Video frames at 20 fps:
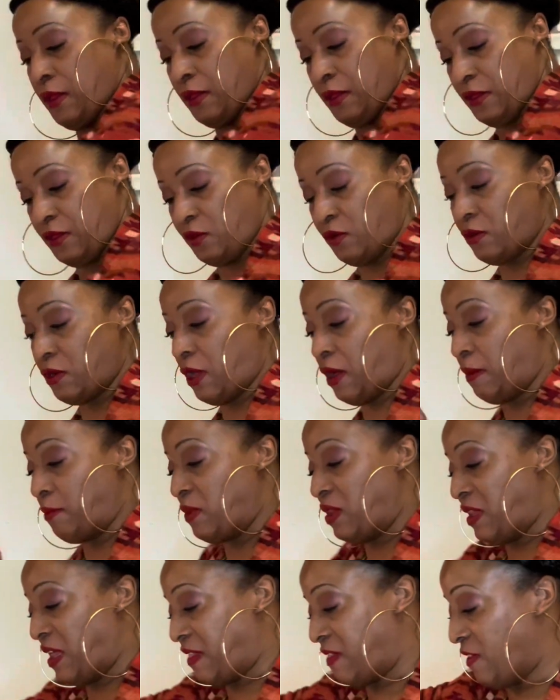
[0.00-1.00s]
You know, I'm
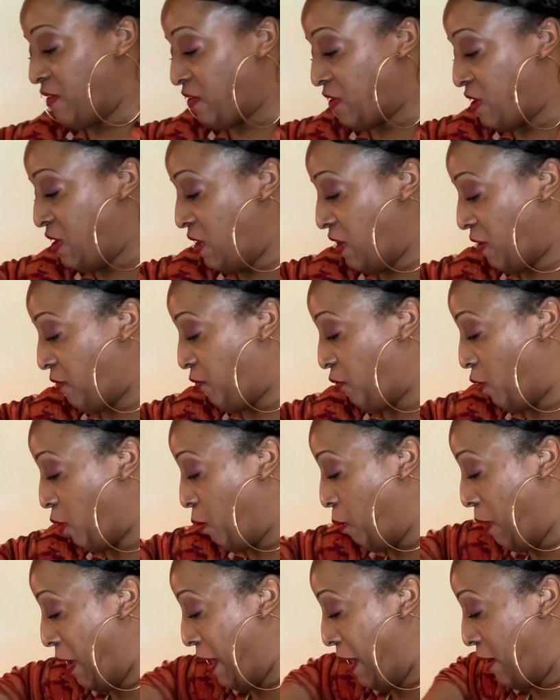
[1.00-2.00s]
gonna let this cook for a
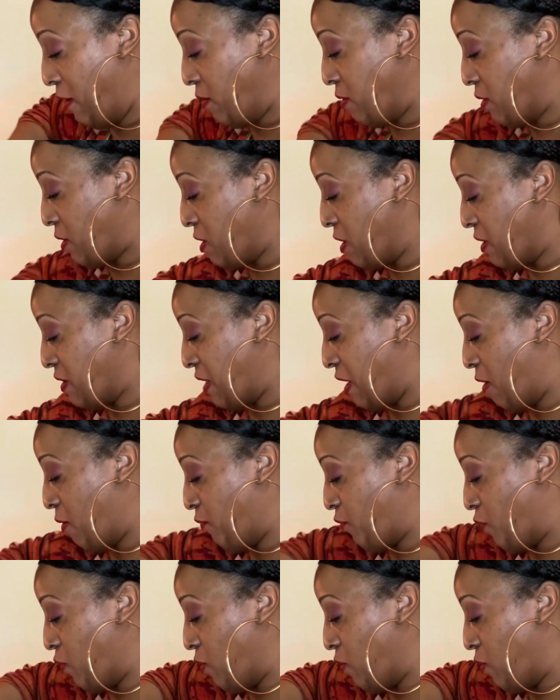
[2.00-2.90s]
while, cook down for